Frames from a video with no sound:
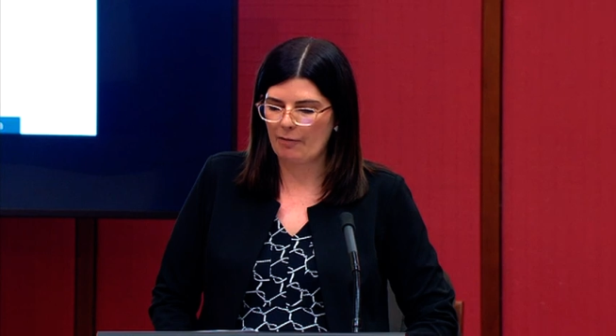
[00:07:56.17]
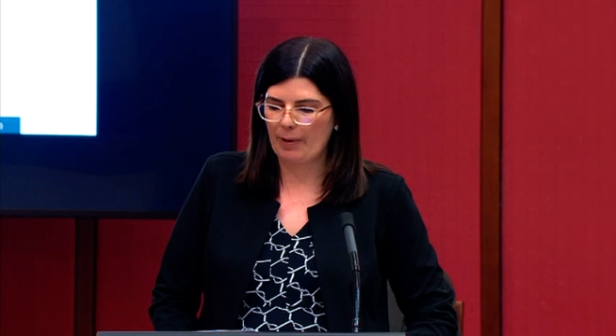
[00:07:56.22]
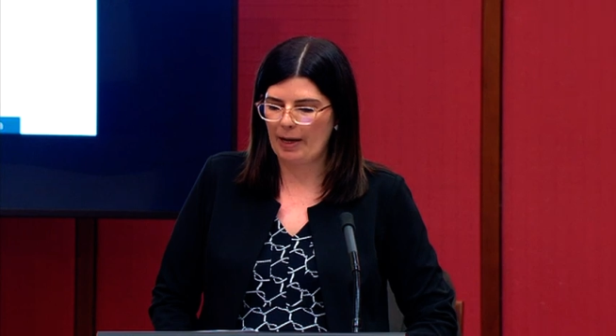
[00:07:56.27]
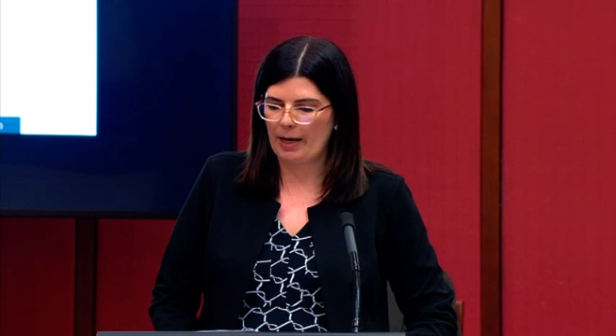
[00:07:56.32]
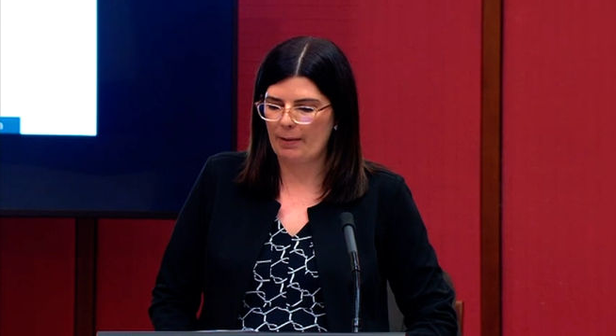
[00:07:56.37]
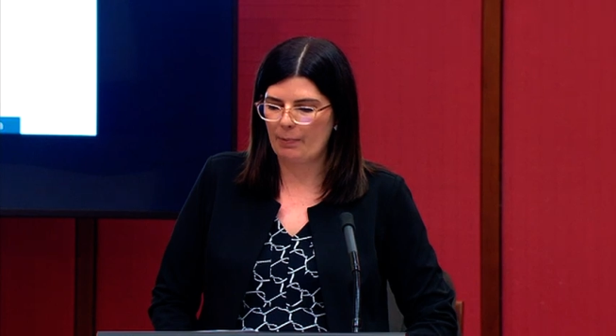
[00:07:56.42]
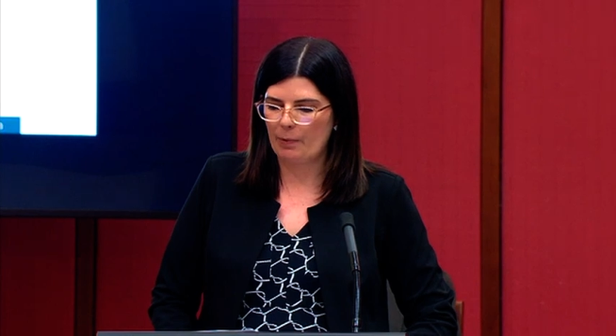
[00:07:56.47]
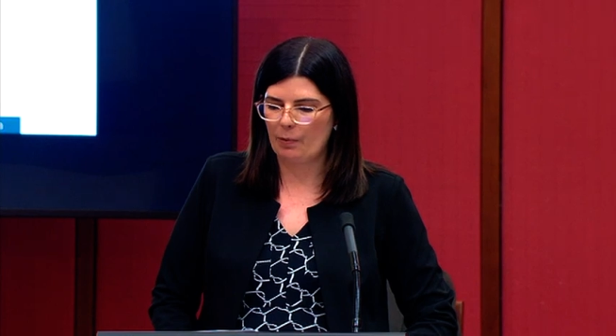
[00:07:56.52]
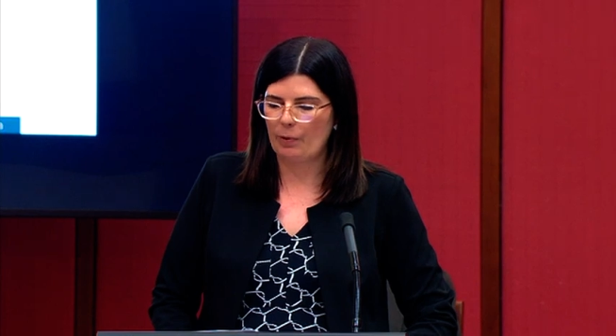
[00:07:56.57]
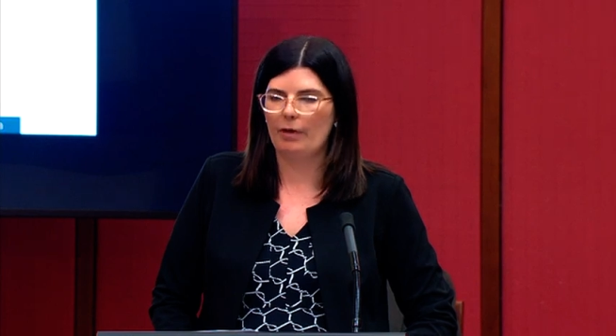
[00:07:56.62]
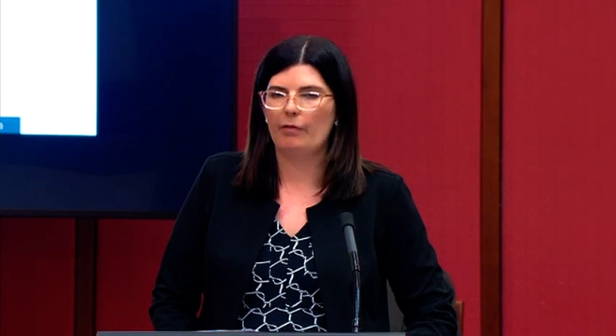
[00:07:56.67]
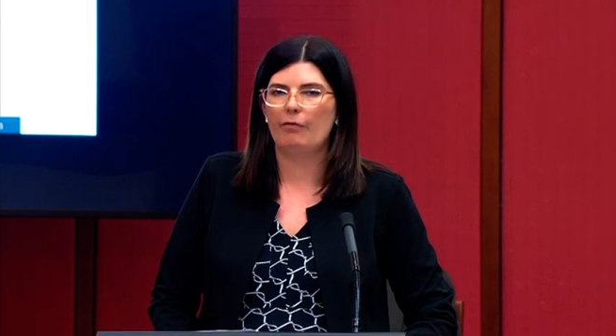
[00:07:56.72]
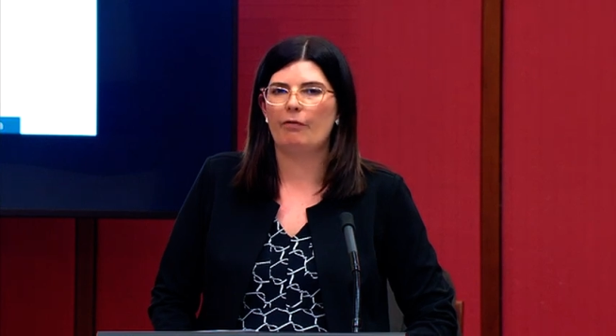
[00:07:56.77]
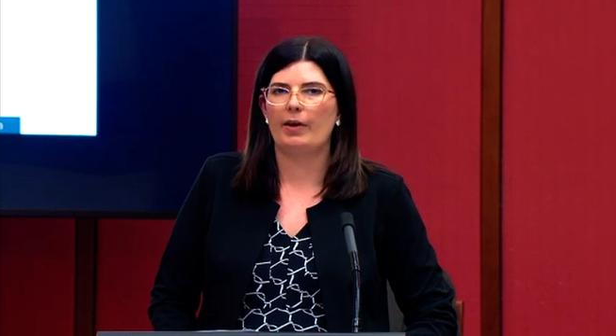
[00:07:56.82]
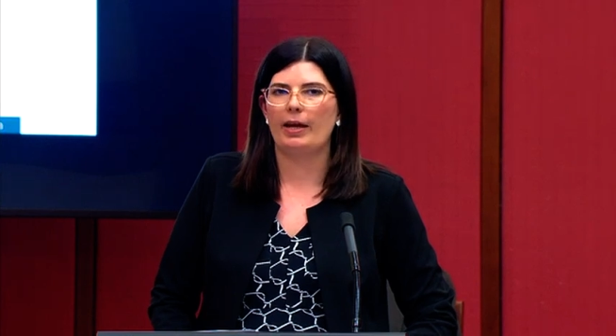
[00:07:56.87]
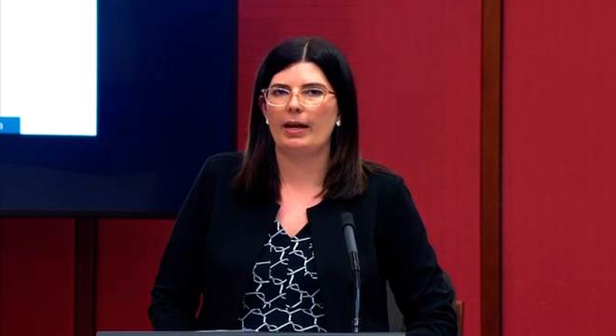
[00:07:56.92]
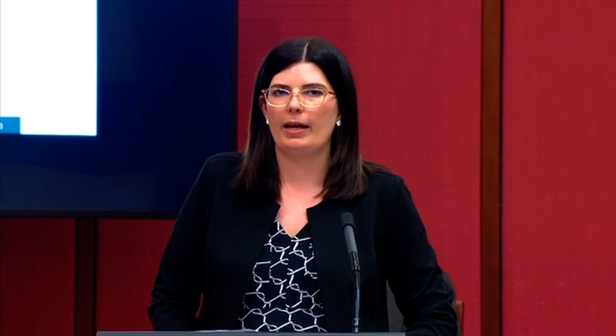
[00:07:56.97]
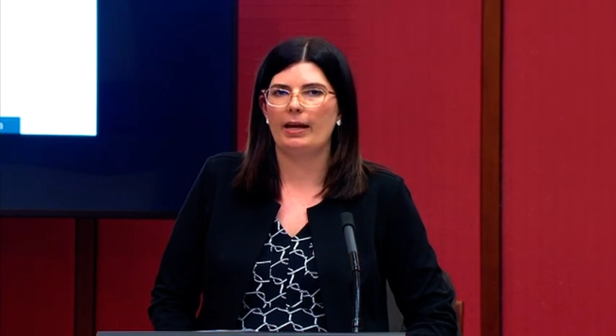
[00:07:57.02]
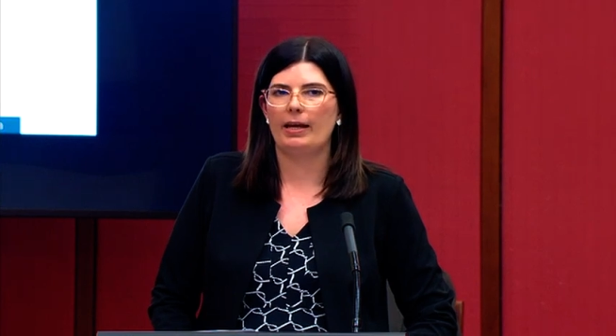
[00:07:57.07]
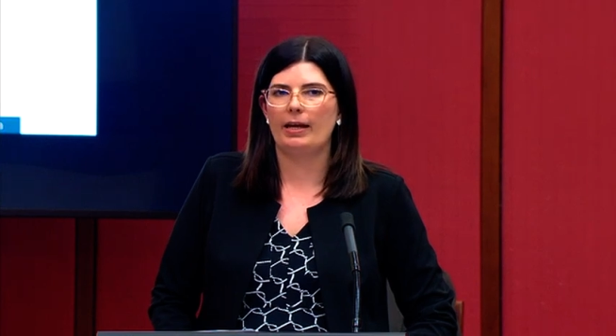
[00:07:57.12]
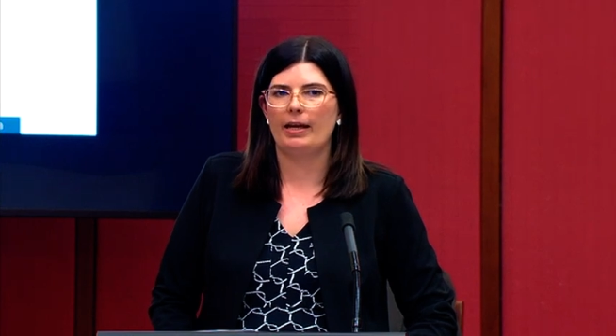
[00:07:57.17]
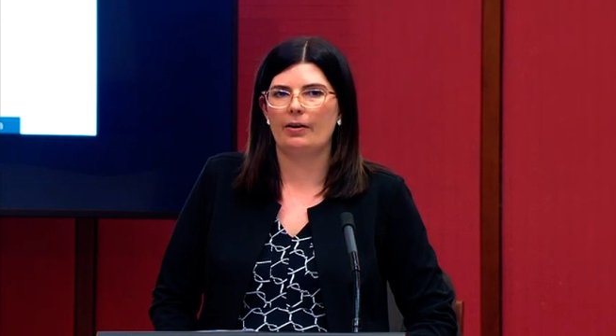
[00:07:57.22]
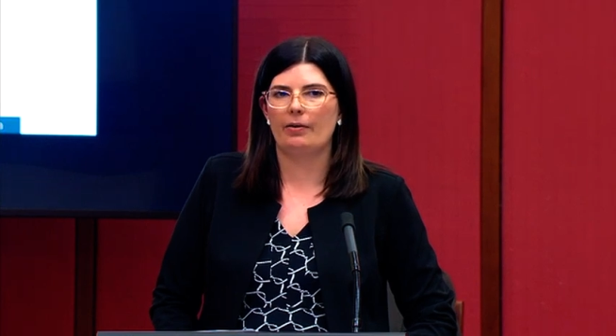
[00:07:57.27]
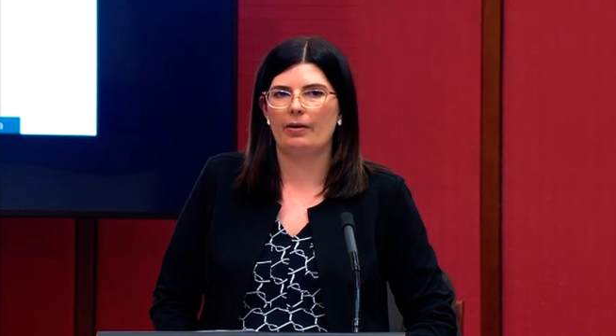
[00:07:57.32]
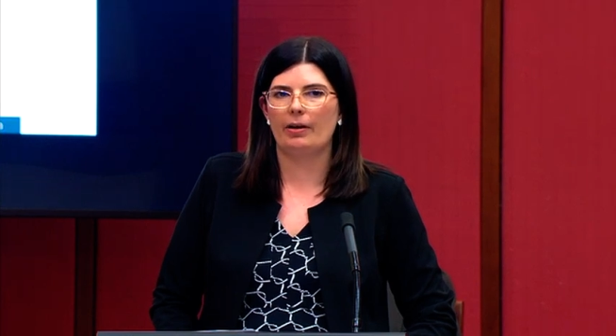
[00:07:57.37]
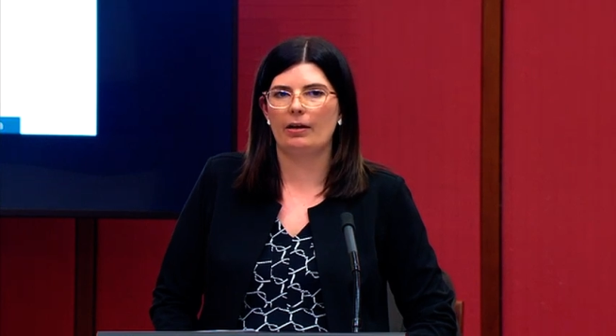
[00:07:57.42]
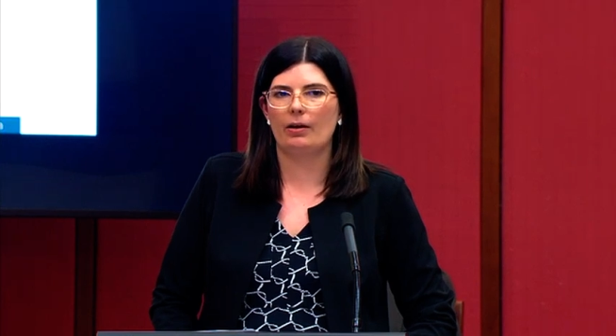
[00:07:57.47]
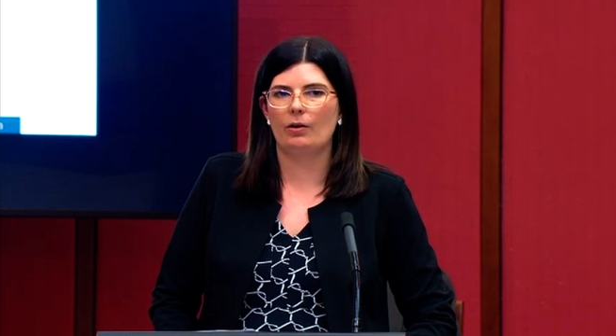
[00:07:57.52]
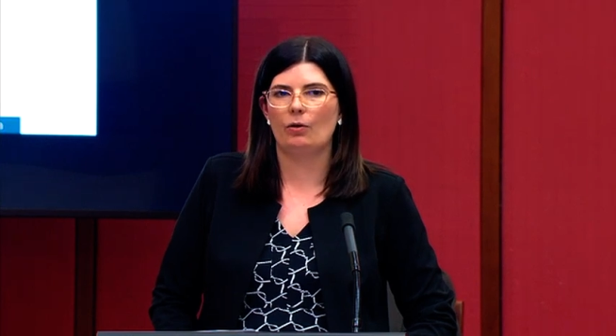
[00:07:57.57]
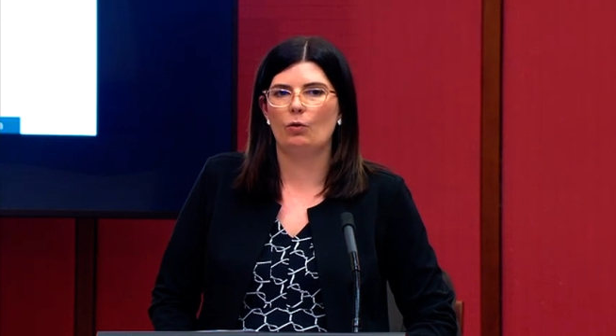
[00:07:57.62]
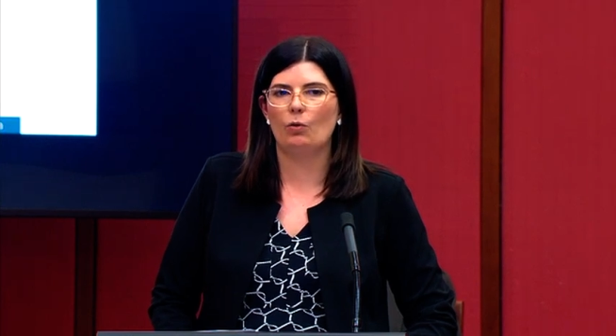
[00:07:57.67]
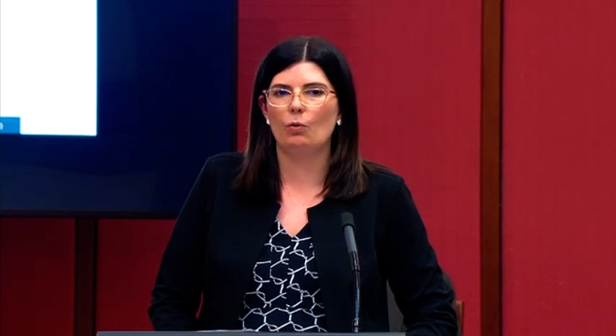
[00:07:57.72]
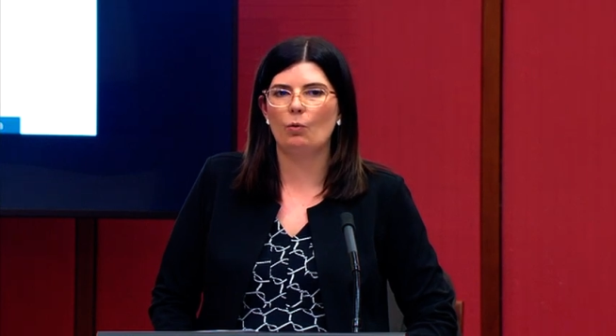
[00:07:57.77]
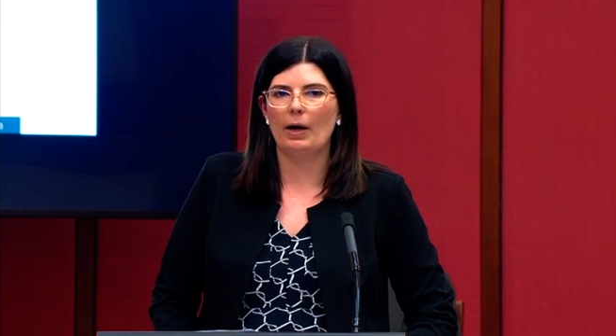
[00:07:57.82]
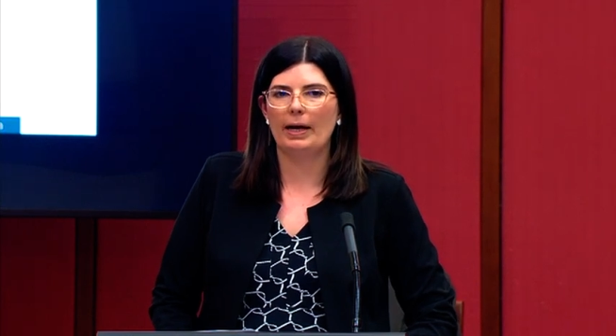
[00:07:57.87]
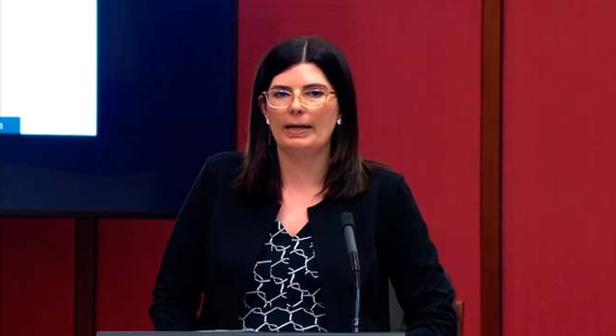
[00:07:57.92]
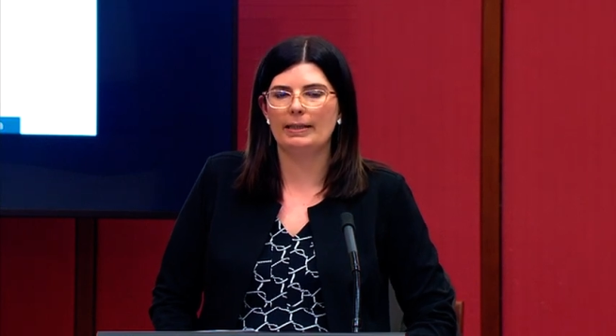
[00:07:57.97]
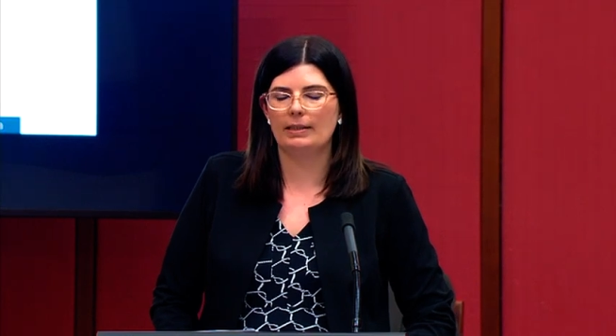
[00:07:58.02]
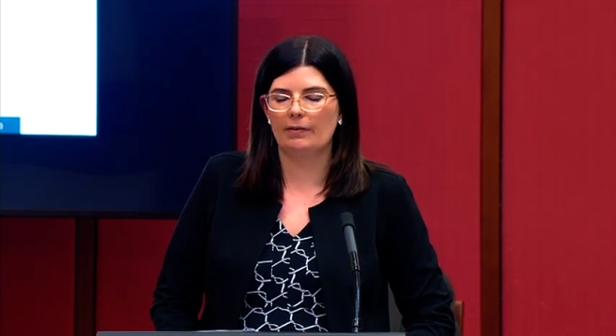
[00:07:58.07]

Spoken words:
people a fair hearing always.